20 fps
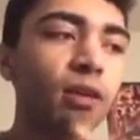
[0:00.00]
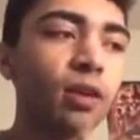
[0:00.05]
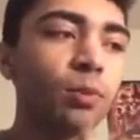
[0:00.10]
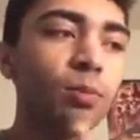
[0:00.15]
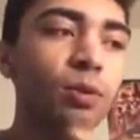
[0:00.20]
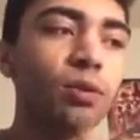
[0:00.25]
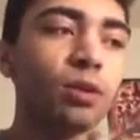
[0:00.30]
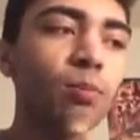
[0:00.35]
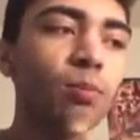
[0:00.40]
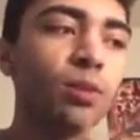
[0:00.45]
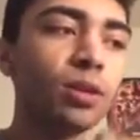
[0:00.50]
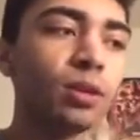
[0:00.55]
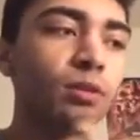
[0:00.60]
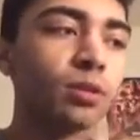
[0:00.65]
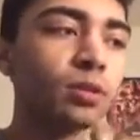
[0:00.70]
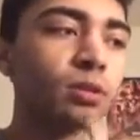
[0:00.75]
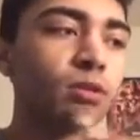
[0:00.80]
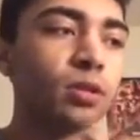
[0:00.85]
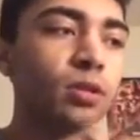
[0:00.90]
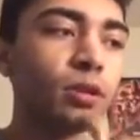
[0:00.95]
beauty
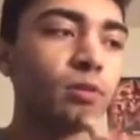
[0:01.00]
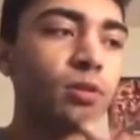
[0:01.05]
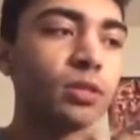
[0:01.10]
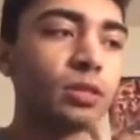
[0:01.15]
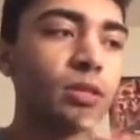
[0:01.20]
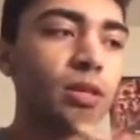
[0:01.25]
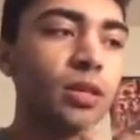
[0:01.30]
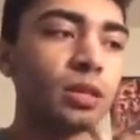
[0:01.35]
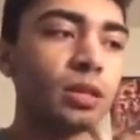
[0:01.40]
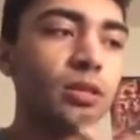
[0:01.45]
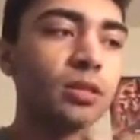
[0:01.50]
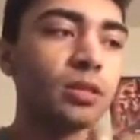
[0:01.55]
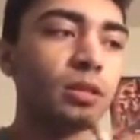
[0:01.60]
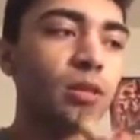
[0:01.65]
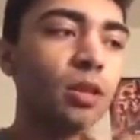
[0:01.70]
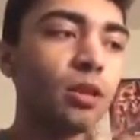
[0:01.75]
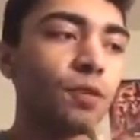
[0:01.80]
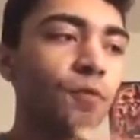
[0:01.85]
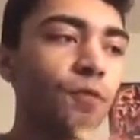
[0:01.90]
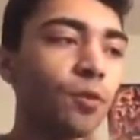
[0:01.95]
blender, so it's
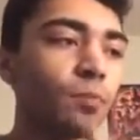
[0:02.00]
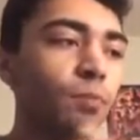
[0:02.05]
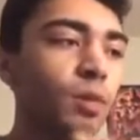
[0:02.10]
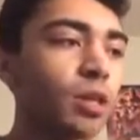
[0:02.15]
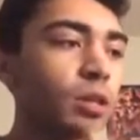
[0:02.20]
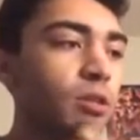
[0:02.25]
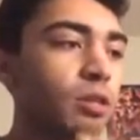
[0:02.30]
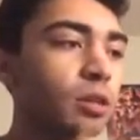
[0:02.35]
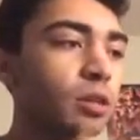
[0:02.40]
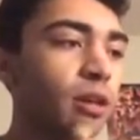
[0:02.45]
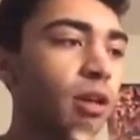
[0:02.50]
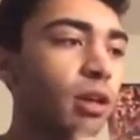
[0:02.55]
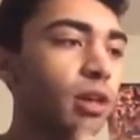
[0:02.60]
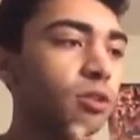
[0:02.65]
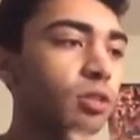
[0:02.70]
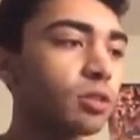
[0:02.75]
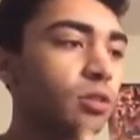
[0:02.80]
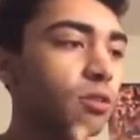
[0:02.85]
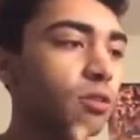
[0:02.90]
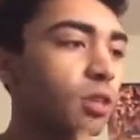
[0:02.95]
easy for me to
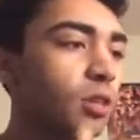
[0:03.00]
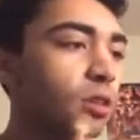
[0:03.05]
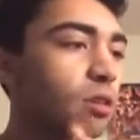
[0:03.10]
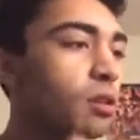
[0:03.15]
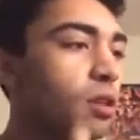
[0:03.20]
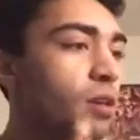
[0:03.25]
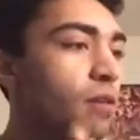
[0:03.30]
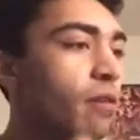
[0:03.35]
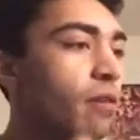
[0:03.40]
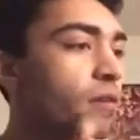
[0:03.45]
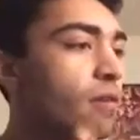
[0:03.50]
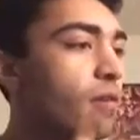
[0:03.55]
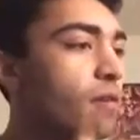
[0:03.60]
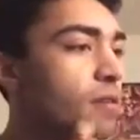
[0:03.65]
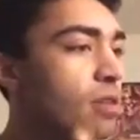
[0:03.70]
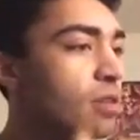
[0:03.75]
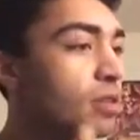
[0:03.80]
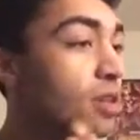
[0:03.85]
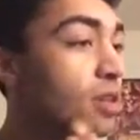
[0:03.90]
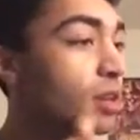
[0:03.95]
actually
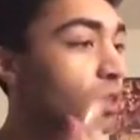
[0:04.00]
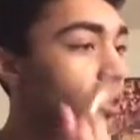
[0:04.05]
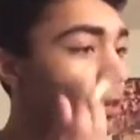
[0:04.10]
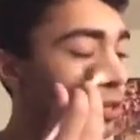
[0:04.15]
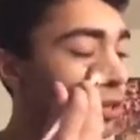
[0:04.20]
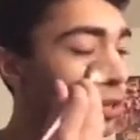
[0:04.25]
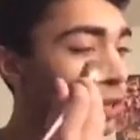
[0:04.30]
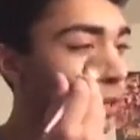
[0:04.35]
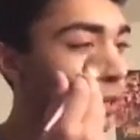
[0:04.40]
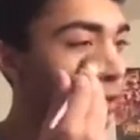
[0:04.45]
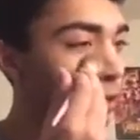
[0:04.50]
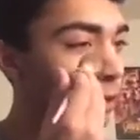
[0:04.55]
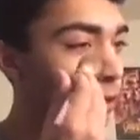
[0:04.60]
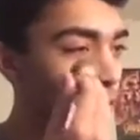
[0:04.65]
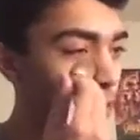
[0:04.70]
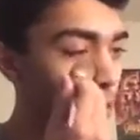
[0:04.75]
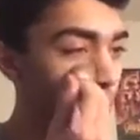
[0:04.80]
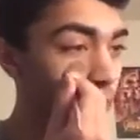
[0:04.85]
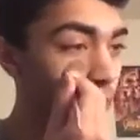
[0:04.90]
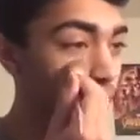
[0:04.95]
get into the
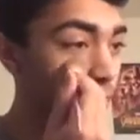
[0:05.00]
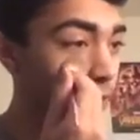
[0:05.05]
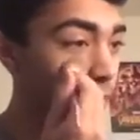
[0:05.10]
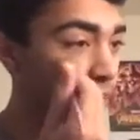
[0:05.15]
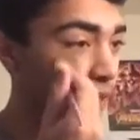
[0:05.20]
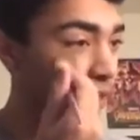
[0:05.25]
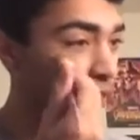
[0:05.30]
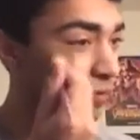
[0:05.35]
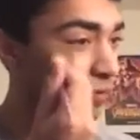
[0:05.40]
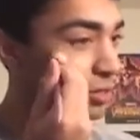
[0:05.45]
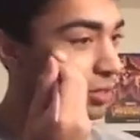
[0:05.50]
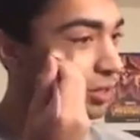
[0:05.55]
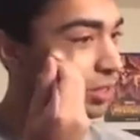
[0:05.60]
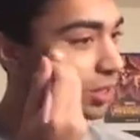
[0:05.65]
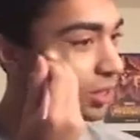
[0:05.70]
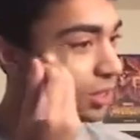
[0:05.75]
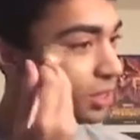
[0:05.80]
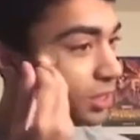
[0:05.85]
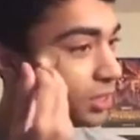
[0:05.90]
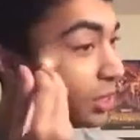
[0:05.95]
little eye
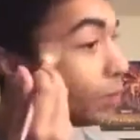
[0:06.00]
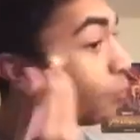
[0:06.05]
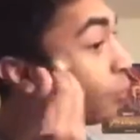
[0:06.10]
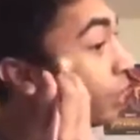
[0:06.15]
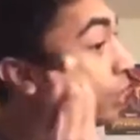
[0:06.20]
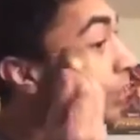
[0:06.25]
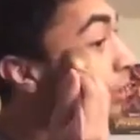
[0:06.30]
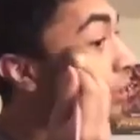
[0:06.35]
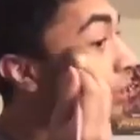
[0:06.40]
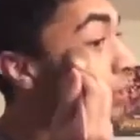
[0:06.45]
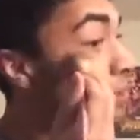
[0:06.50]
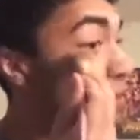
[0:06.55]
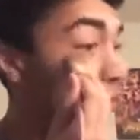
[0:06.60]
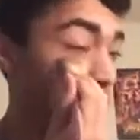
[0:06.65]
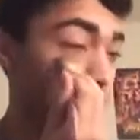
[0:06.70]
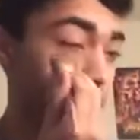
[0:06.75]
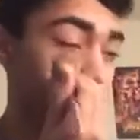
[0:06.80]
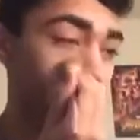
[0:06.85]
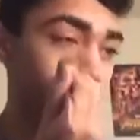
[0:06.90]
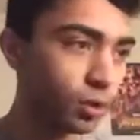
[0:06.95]
crevices and whatnot.
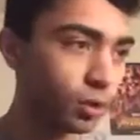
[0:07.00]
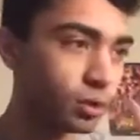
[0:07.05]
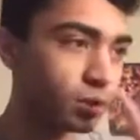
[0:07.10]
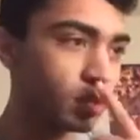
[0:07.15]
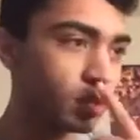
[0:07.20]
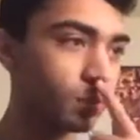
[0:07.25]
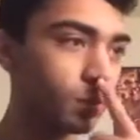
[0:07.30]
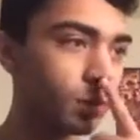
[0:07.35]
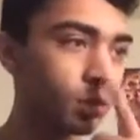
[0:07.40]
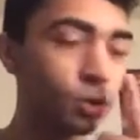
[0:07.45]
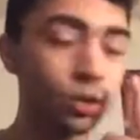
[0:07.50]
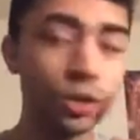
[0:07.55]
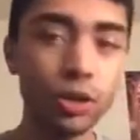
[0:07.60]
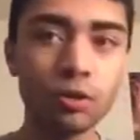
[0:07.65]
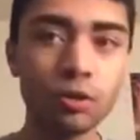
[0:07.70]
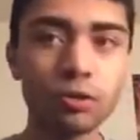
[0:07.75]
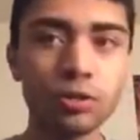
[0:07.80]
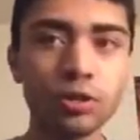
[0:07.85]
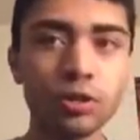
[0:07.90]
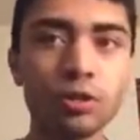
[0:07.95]
Put some on your
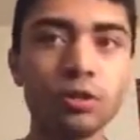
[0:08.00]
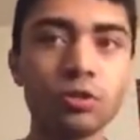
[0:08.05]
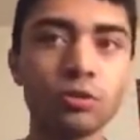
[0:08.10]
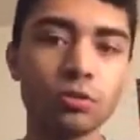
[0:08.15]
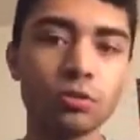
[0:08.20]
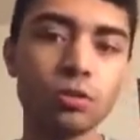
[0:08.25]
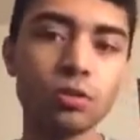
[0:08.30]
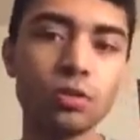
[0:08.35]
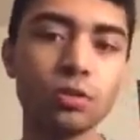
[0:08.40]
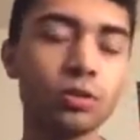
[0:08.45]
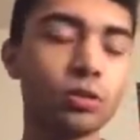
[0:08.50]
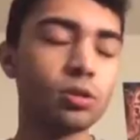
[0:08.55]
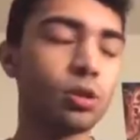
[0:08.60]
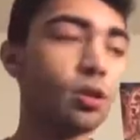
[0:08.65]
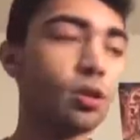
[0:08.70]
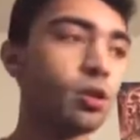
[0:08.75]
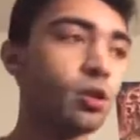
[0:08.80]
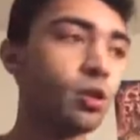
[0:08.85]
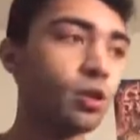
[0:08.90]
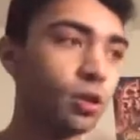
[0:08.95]
nose too,
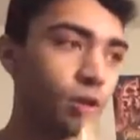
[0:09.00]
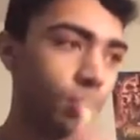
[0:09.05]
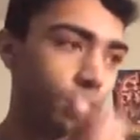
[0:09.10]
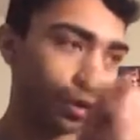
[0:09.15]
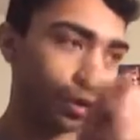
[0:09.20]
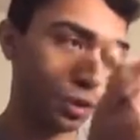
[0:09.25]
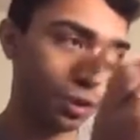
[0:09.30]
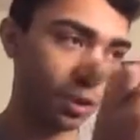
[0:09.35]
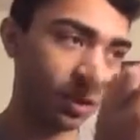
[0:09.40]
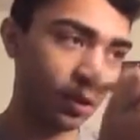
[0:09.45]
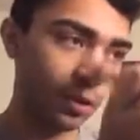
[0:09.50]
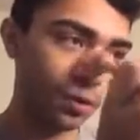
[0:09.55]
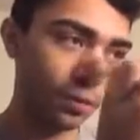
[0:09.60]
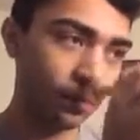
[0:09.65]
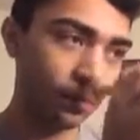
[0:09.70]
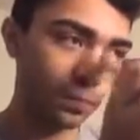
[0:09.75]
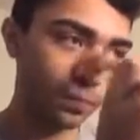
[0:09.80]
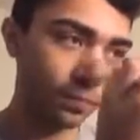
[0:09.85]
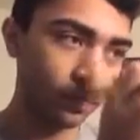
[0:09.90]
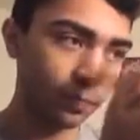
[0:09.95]
to
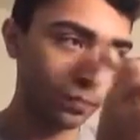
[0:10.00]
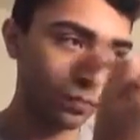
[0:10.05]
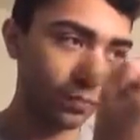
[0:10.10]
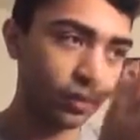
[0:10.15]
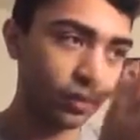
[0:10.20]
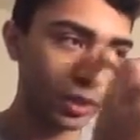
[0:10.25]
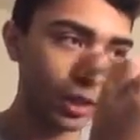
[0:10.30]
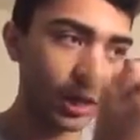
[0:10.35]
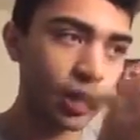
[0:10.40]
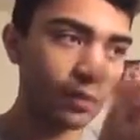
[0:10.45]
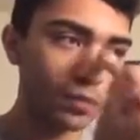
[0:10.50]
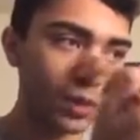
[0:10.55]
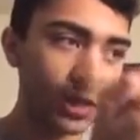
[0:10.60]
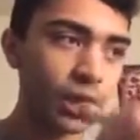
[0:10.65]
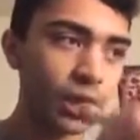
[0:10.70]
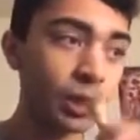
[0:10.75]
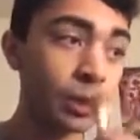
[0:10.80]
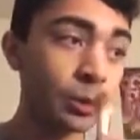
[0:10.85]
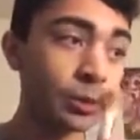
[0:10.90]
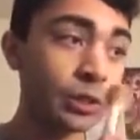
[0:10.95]
give the
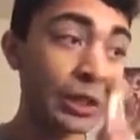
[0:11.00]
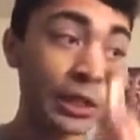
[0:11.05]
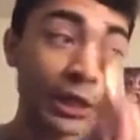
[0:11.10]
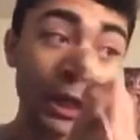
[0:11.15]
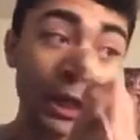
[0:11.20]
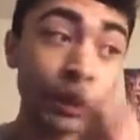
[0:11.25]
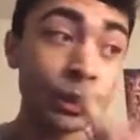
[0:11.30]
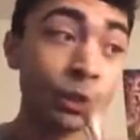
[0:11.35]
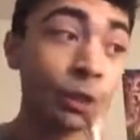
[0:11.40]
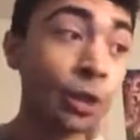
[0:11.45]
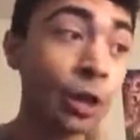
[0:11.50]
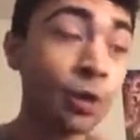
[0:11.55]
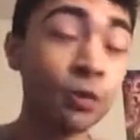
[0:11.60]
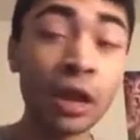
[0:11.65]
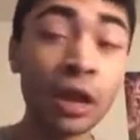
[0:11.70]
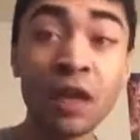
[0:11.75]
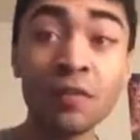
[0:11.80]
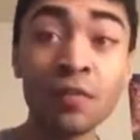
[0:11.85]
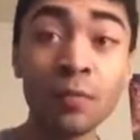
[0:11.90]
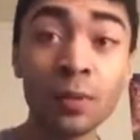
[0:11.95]
illusion that you don't
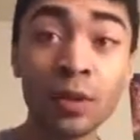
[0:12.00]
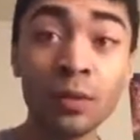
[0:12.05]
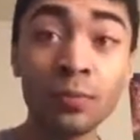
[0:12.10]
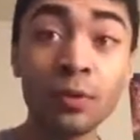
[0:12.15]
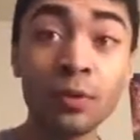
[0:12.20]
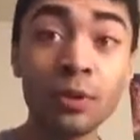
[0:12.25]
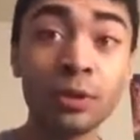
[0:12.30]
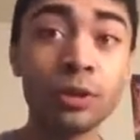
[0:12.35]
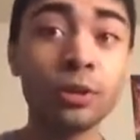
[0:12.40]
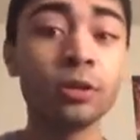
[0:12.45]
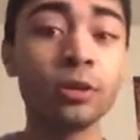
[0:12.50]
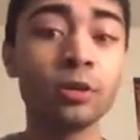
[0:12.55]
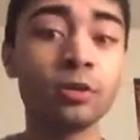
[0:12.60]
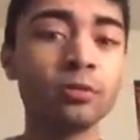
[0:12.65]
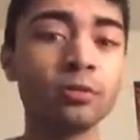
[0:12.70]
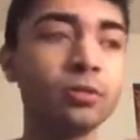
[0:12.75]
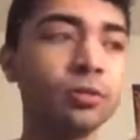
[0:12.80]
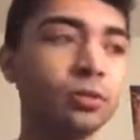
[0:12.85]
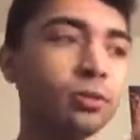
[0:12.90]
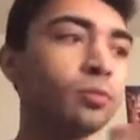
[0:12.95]
have a pimple on your
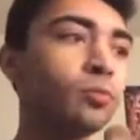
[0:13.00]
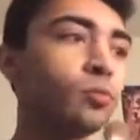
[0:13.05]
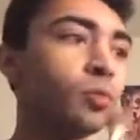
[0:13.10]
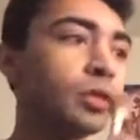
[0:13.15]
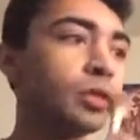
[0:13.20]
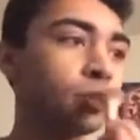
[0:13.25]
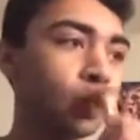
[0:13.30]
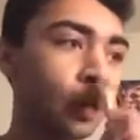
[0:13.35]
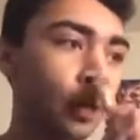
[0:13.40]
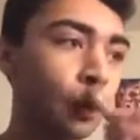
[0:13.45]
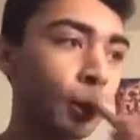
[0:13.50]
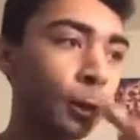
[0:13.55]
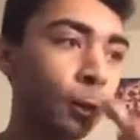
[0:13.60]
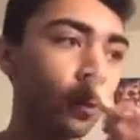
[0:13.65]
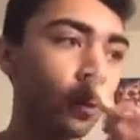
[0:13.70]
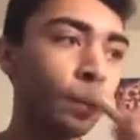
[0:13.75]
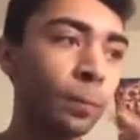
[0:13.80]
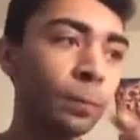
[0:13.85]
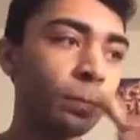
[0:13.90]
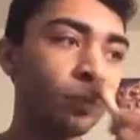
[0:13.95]
nose, which I
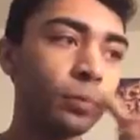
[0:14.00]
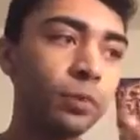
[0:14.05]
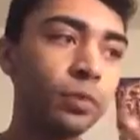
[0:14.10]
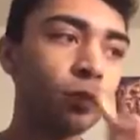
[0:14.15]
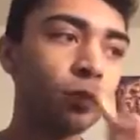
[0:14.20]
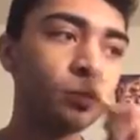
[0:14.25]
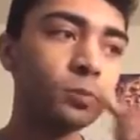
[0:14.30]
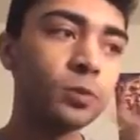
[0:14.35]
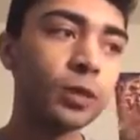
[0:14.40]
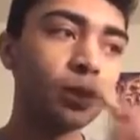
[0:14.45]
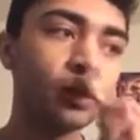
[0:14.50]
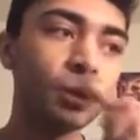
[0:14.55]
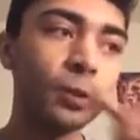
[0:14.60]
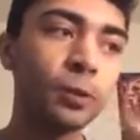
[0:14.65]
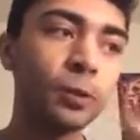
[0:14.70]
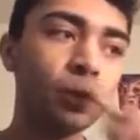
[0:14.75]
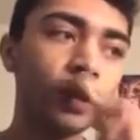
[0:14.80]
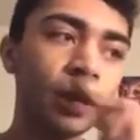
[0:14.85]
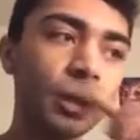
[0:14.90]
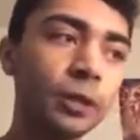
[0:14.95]
do. Trying to
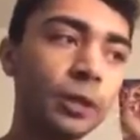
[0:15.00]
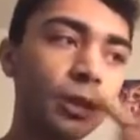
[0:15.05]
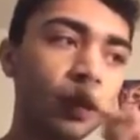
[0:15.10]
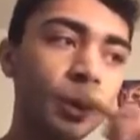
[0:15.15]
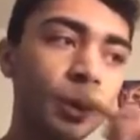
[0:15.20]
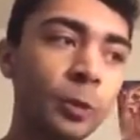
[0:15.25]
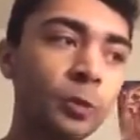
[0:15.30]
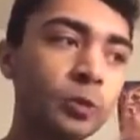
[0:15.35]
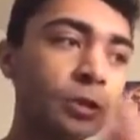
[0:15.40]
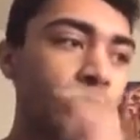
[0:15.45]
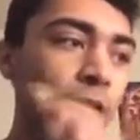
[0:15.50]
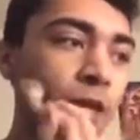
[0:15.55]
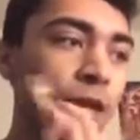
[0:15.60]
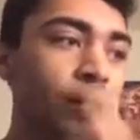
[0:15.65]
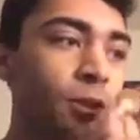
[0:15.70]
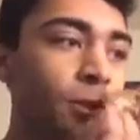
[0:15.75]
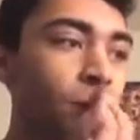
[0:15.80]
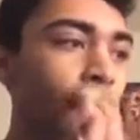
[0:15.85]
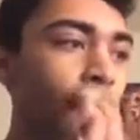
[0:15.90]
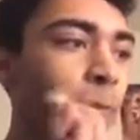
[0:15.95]
create the illusion that
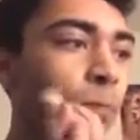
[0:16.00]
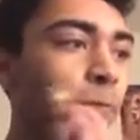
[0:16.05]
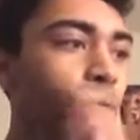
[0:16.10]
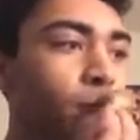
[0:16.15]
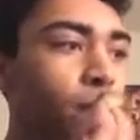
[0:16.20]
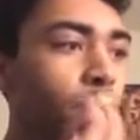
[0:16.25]
I don't.